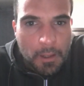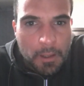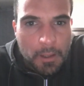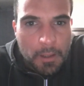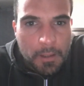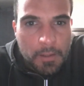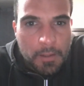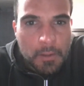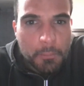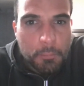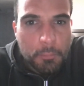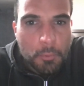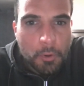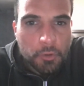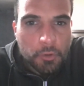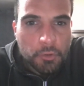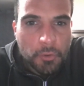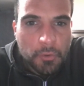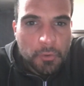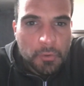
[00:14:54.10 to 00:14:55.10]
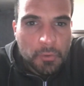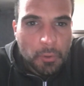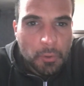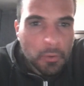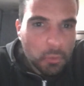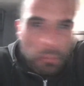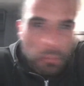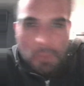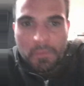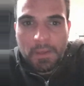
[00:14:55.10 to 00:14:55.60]
He approaches so
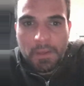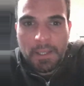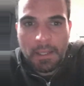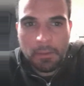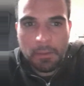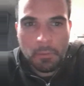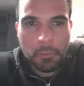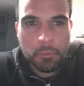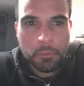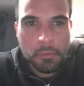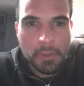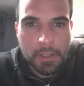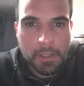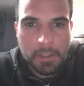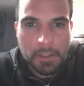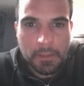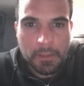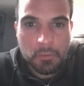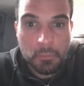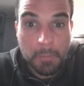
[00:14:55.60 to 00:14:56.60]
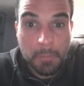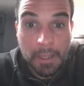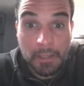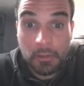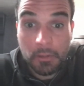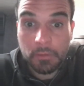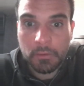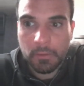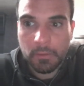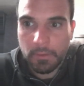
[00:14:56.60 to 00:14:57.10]
swiftly and adroitly that you may
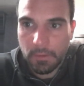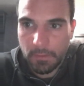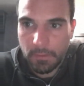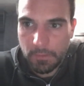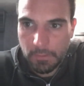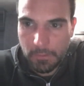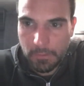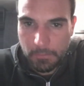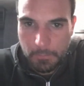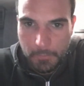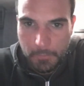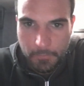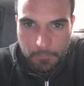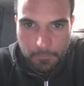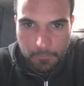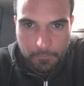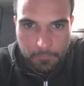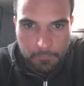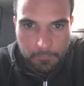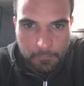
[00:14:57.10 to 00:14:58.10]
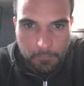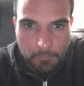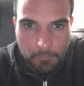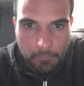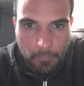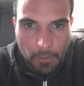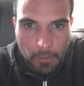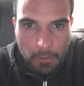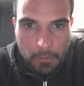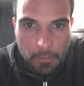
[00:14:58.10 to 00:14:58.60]
not notice.
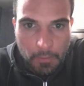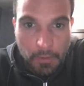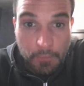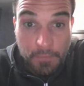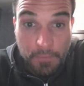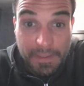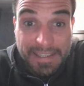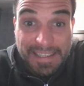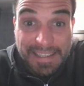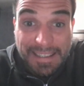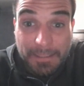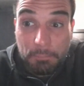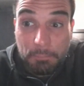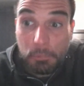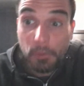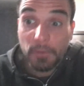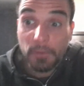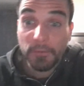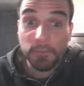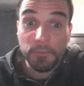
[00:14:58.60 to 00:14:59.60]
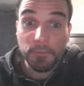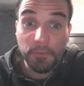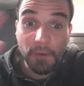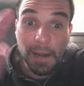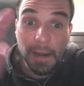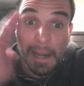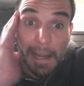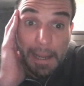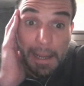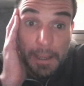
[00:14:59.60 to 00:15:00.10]
Thief in hits plus
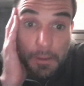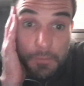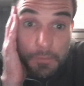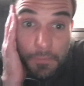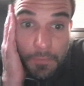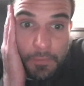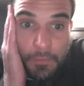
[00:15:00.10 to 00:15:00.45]
5!